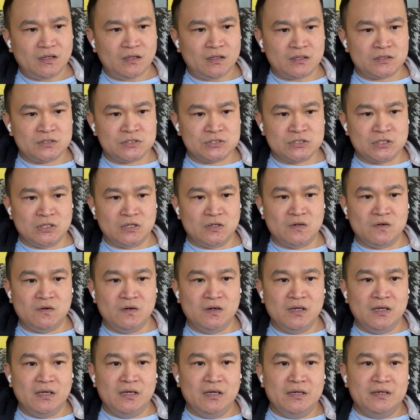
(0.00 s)
So
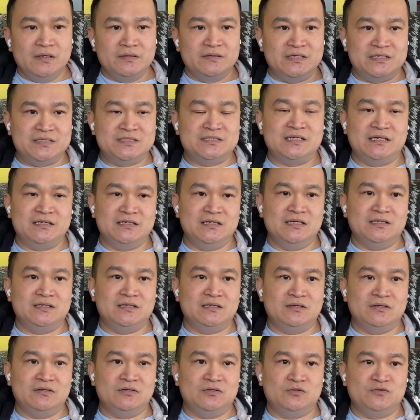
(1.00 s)
they send
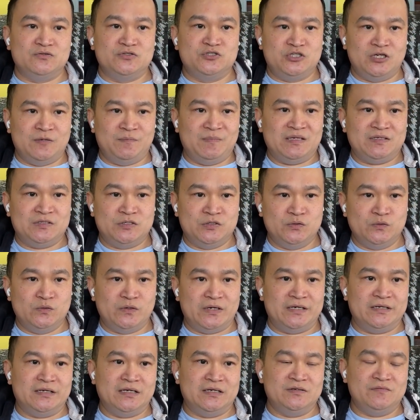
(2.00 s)
it to Ship-it-To,
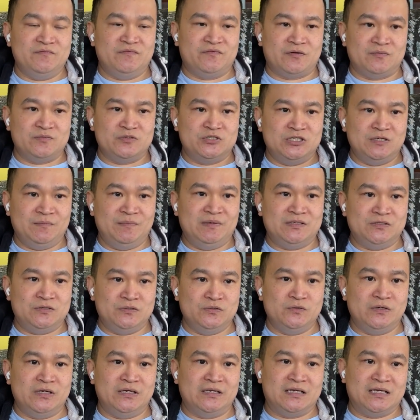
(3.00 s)
and then from
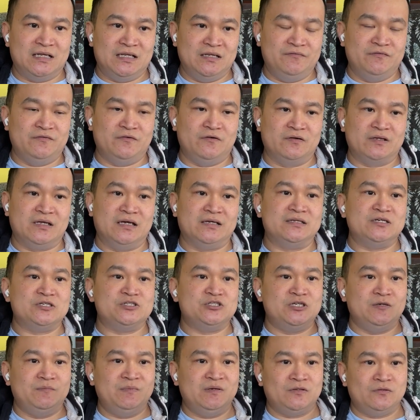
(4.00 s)
Ship-it-To in California they
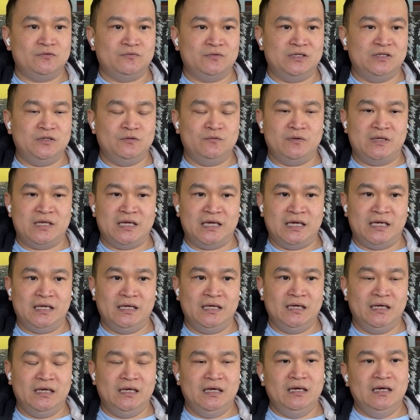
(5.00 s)
ship it to the UK.
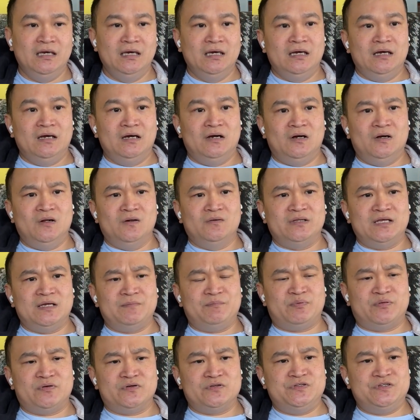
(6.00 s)
All that
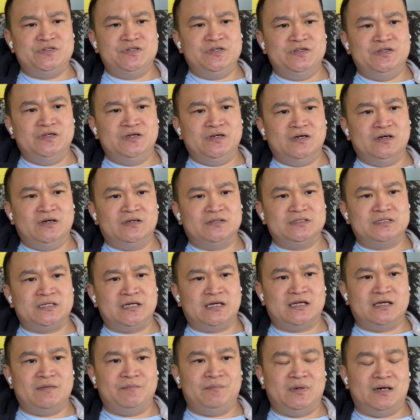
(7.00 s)
procedure
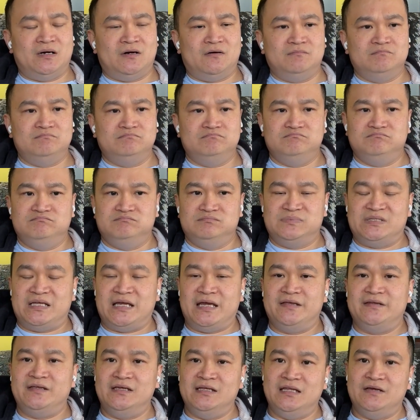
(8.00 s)
take about
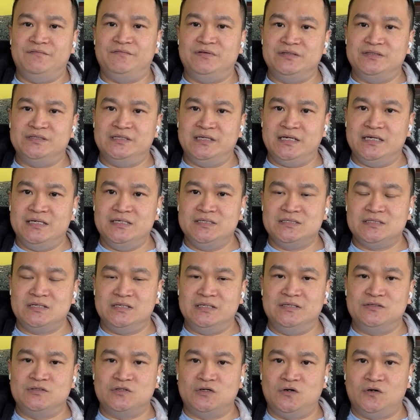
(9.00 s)
10-11 days
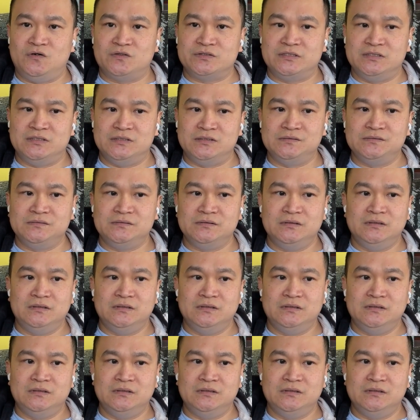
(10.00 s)
in total.